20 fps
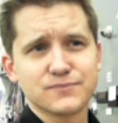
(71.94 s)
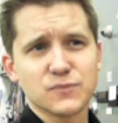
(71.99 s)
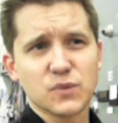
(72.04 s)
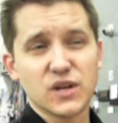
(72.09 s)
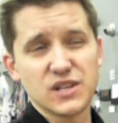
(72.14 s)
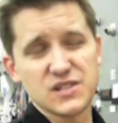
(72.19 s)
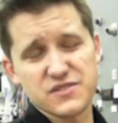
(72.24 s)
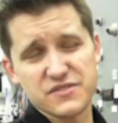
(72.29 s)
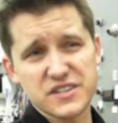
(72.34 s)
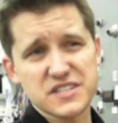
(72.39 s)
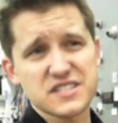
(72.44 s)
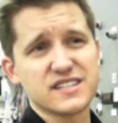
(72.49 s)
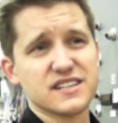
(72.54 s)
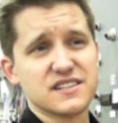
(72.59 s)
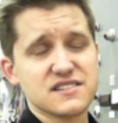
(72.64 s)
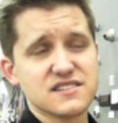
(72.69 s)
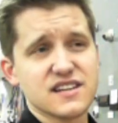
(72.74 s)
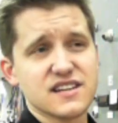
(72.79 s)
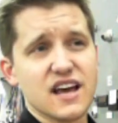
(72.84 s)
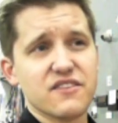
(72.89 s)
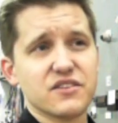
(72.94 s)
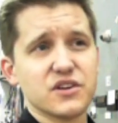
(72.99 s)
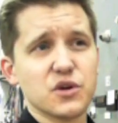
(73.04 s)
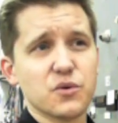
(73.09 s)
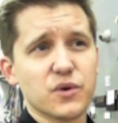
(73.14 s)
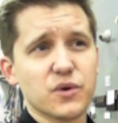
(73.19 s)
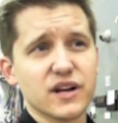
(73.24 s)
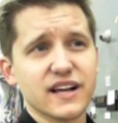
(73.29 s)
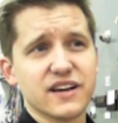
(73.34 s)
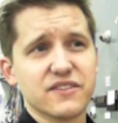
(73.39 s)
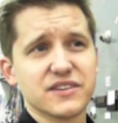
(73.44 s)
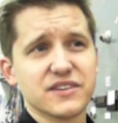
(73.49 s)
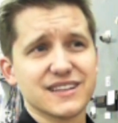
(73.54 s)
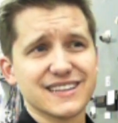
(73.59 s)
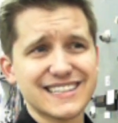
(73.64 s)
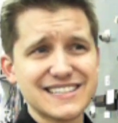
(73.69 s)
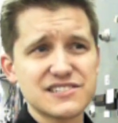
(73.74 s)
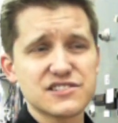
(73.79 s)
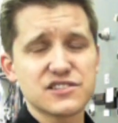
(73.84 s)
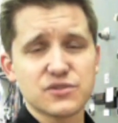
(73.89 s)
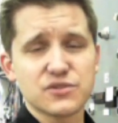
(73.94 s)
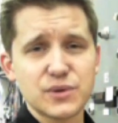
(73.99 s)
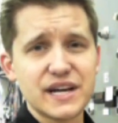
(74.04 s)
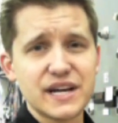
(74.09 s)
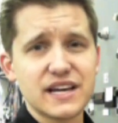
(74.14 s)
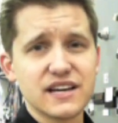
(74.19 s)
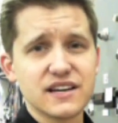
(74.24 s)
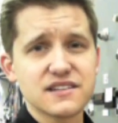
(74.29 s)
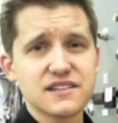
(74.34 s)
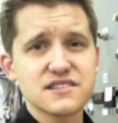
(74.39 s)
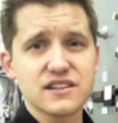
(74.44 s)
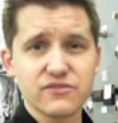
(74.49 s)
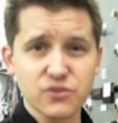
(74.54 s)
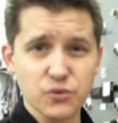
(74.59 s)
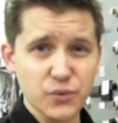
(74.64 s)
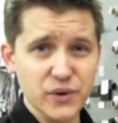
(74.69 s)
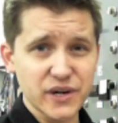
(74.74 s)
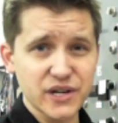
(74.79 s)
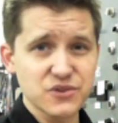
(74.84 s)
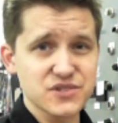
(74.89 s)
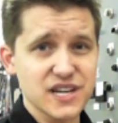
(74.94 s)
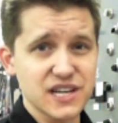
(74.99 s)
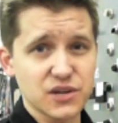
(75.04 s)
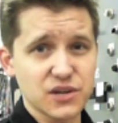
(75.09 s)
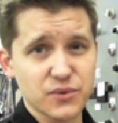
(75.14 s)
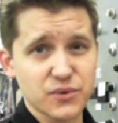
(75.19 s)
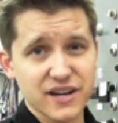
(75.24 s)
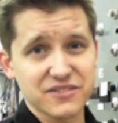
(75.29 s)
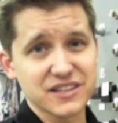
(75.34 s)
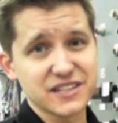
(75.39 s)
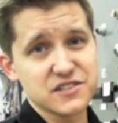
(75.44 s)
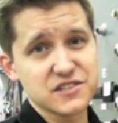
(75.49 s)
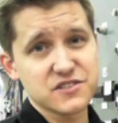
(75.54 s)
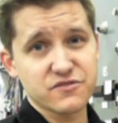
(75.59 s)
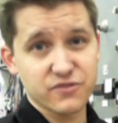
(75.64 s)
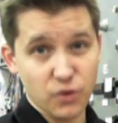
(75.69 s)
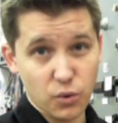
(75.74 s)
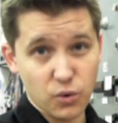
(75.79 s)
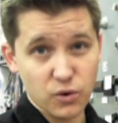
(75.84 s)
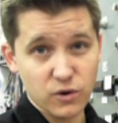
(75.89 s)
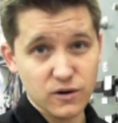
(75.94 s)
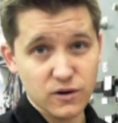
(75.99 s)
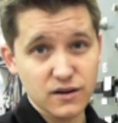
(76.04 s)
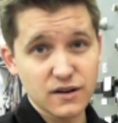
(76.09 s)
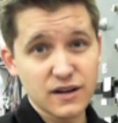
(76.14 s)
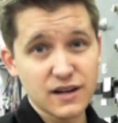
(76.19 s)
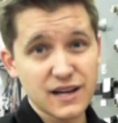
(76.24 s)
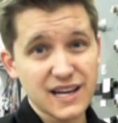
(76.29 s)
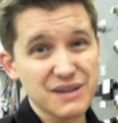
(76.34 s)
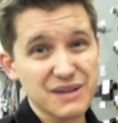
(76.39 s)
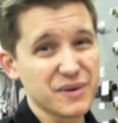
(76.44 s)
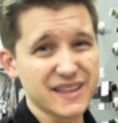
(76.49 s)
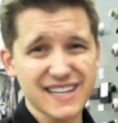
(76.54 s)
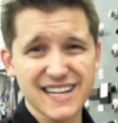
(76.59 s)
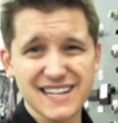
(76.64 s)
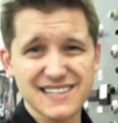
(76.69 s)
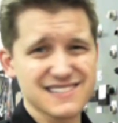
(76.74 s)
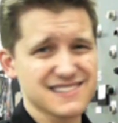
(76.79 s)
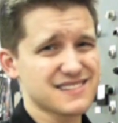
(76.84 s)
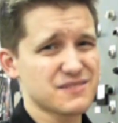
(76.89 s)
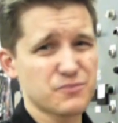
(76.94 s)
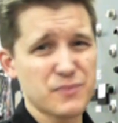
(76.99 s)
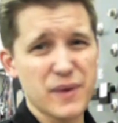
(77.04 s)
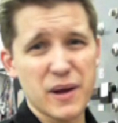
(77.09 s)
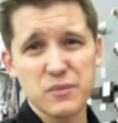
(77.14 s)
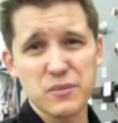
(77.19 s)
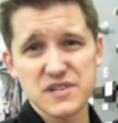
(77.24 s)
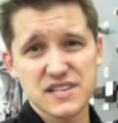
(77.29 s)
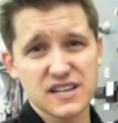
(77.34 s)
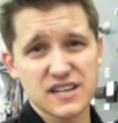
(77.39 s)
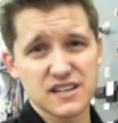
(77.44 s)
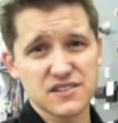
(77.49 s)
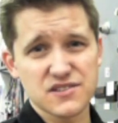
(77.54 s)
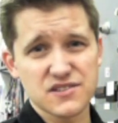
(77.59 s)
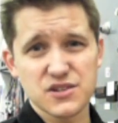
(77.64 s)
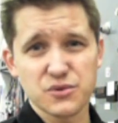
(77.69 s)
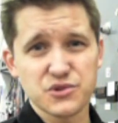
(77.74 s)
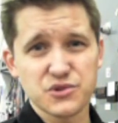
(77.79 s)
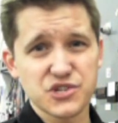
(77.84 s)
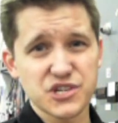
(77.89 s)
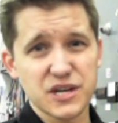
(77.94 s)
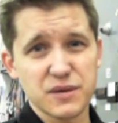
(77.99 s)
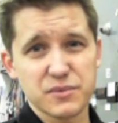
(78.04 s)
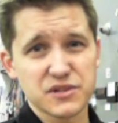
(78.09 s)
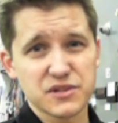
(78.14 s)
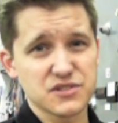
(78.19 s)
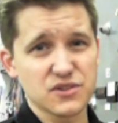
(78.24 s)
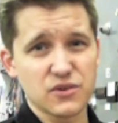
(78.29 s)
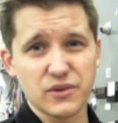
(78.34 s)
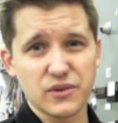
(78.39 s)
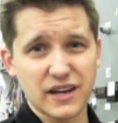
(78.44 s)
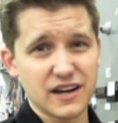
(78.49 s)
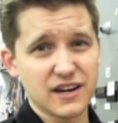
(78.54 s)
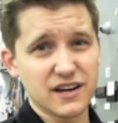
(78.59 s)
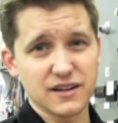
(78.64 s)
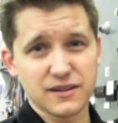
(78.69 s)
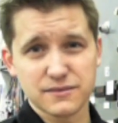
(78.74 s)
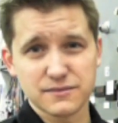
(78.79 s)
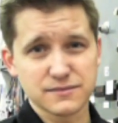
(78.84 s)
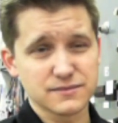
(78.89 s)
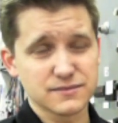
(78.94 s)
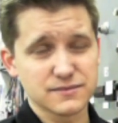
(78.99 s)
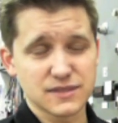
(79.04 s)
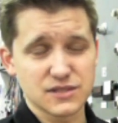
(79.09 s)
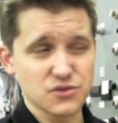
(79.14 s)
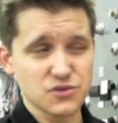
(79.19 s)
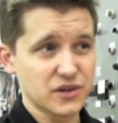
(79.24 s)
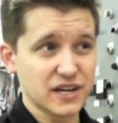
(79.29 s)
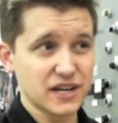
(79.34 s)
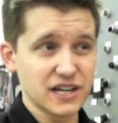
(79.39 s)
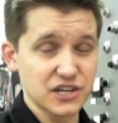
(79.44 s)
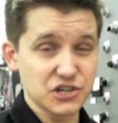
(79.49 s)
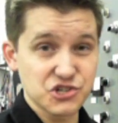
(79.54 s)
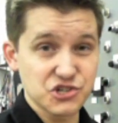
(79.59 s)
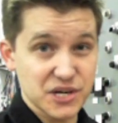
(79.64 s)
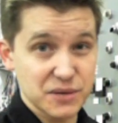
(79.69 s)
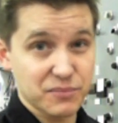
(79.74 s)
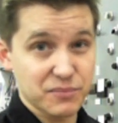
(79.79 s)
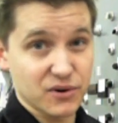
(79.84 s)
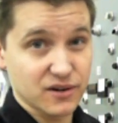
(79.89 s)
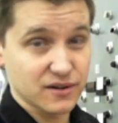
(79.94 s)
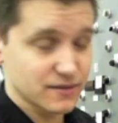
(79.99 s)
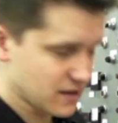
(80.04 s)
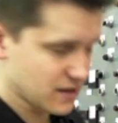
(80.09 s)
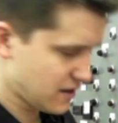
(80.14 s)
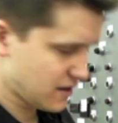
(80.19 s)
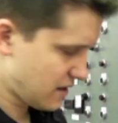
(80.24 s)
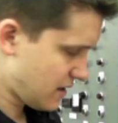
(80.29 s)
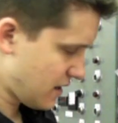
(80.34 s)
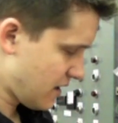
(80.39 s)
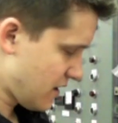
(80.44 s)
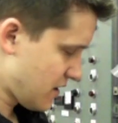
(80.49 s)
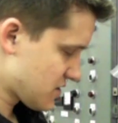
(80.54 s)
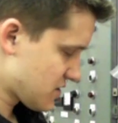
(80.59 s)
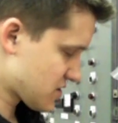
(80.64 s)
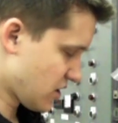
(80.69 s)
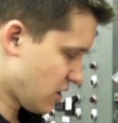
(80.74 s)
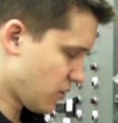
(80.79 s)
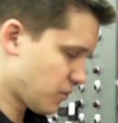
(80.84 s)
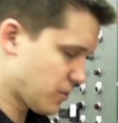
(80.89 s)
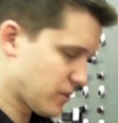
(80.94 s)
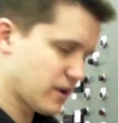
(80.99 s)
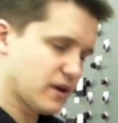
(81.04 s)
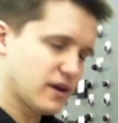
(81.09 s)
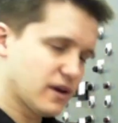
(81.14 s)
it's Vista and 7, you want to have at least 3 gigs. And for Windows 8, you want to have at least 4. But that's, memory's getting so cheap, it's only getting, it's only getting cheaper. So